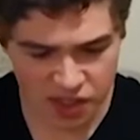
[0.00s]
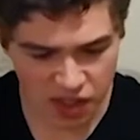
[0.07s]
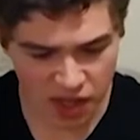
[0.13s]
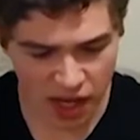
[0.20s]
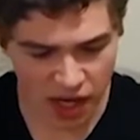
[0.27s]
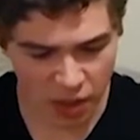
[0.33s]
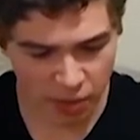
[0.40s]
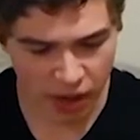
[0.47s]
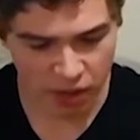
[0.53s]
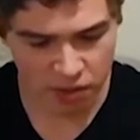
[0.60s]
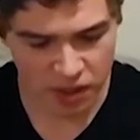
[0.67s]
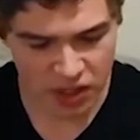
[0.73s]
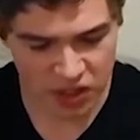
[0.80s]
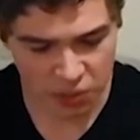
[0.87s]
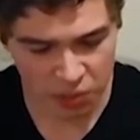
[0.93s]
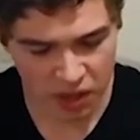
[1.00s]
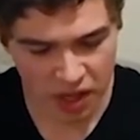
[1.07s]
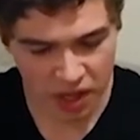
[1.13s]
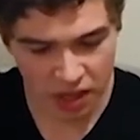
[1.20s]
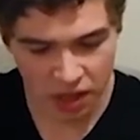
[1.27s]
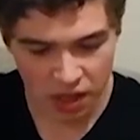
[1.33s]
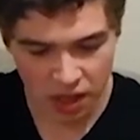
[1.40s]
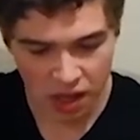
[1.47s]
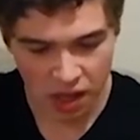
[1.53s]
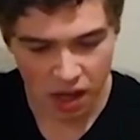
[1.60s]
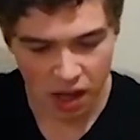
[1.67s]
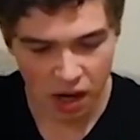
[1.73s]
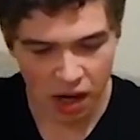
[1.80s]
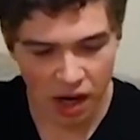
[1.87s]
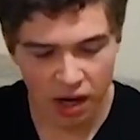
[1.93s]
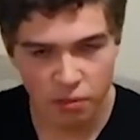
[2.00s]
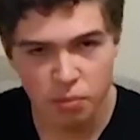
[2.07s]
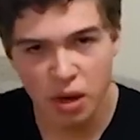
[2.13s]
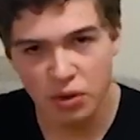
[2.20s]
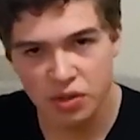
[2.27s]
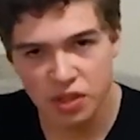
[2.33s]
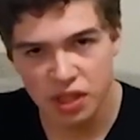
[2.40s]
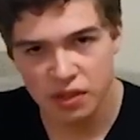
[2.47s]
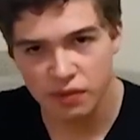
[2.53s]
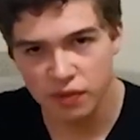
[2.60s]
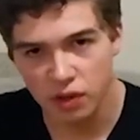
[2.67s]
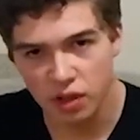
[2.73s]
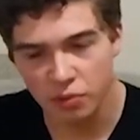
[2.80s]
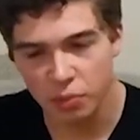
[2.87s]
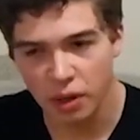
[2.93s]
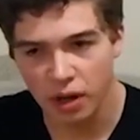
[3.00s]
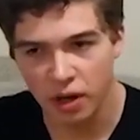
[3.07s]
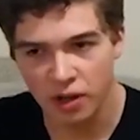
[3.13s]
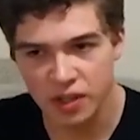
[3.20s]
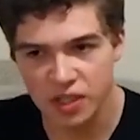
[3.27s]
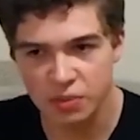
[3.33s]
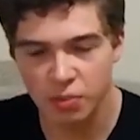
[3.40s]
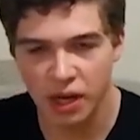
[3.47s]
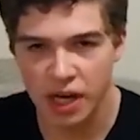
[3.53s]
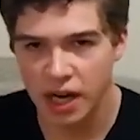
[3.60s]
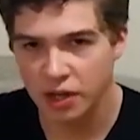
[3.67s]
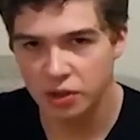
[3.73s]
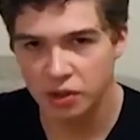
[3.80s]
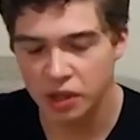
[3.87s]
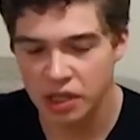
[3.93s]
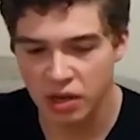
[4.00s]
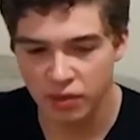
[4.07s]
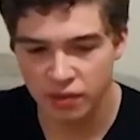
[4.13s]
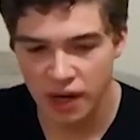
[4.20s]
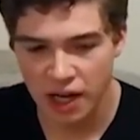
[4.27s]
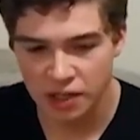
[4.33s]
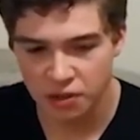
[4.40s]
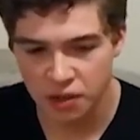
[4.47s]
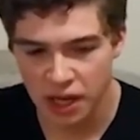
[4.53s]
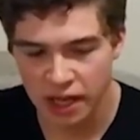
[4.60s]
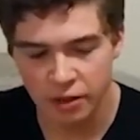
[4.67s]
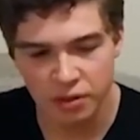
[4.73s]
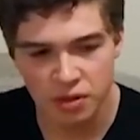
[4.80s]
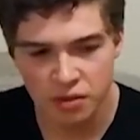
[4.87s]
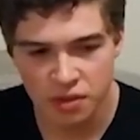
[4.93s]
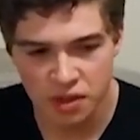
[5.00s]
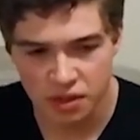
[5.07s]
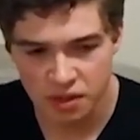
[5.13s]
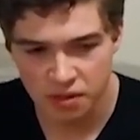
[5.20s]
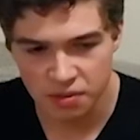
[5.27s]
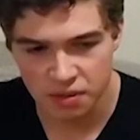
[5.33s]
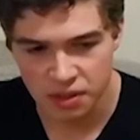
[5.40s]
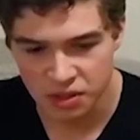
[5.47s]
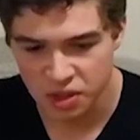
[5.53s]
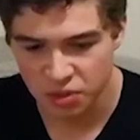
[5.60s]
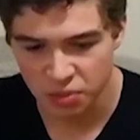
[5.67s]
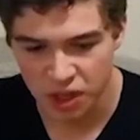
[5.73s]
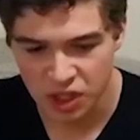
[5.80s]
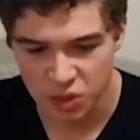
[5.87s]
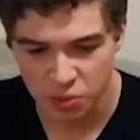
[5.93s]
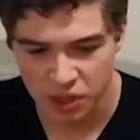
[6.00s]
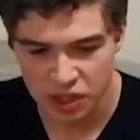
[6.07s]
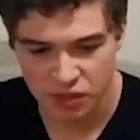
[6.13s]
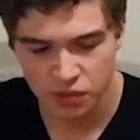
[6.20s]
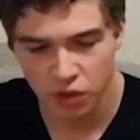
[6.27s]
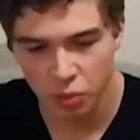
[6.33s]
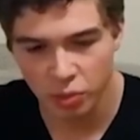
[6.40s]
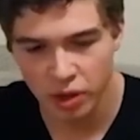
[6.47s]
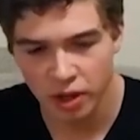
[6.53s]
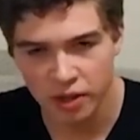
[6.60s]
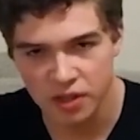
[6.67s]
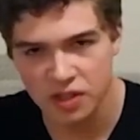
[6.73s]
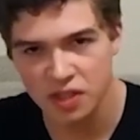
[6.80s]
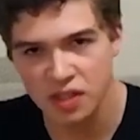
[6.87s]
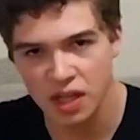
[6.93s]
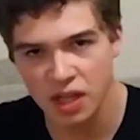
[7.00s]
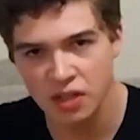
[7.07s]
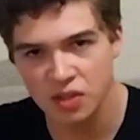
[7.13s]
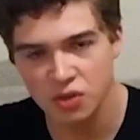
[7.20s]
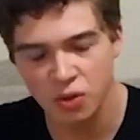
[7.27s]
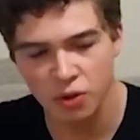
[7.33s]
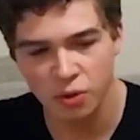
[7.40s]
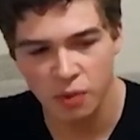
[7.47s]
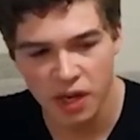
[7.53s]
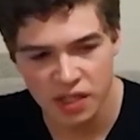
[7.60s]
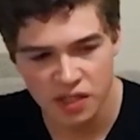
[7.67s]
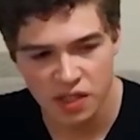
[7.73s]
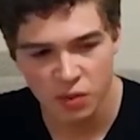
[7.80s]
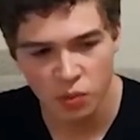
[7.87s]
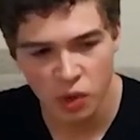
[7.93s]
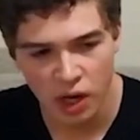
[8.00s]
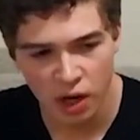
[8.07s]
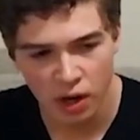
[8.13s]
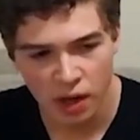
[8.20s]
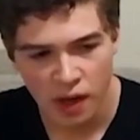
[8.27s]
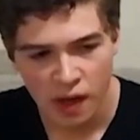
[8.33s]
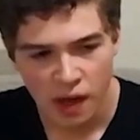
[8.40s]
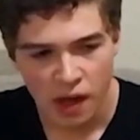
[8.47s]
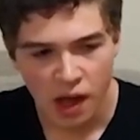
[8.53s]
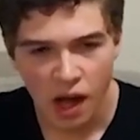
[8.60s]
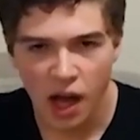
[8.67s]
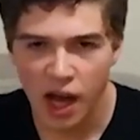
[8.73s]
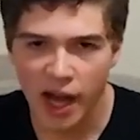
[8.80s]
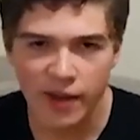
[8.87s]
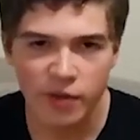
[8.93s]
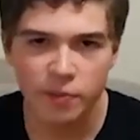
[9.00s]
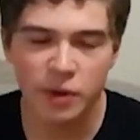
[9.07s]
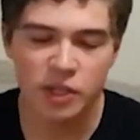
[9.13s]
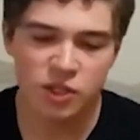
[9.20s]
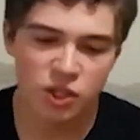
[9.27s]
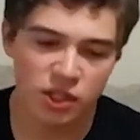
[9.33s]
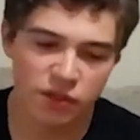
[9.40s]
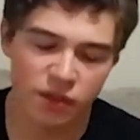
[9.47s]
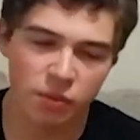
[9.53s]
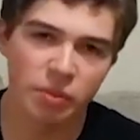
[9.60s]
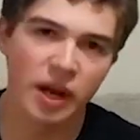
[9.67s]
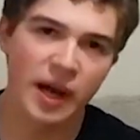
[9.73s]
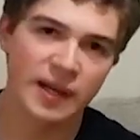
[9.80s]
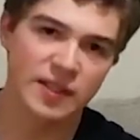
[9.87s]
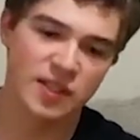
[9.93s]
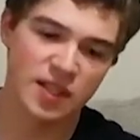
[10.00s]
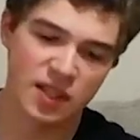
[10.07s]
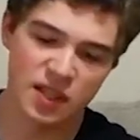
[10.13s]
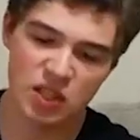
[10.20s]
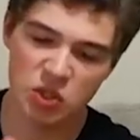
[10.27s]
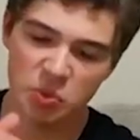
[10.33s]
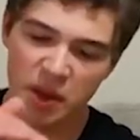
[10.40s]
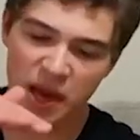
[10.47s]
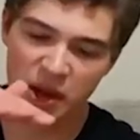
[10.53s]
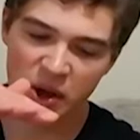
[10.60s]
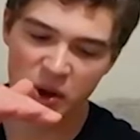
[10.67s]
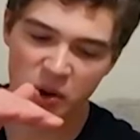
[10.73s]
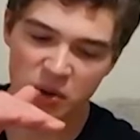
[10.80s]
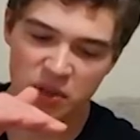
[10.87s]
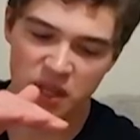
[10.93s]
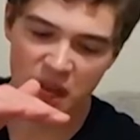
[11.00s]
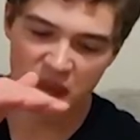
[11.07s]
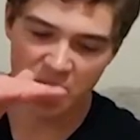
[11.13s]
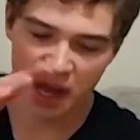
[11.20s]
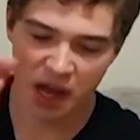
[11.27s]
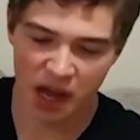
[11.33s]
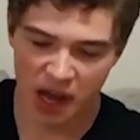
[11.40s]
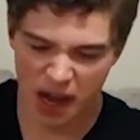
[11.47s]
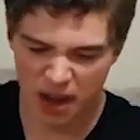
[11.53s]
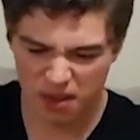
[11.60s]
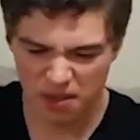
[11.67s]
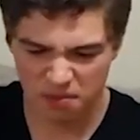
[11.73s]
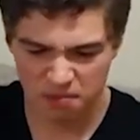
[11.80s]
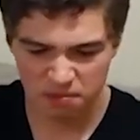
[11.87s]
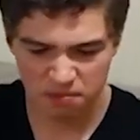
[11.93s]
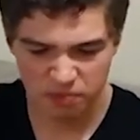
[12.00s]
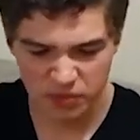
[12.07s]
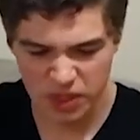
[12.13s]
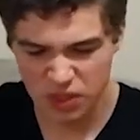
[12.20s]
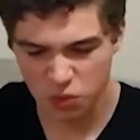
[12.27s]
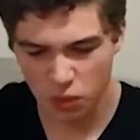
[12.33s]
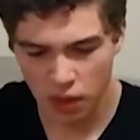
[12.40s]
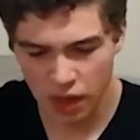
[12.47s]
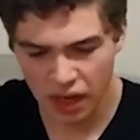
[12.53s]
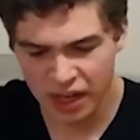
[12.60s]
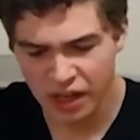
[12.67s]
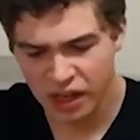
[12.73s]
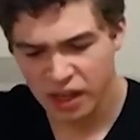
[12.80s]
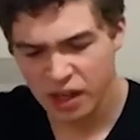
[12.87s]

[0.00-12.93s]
like about this big, mostly full of parts, Bionicle and Hero Factory. I don't use it too much, but it's full of parts. It's kind of stored away somewhere. I have a bunch of different boxes about yay high and this wide,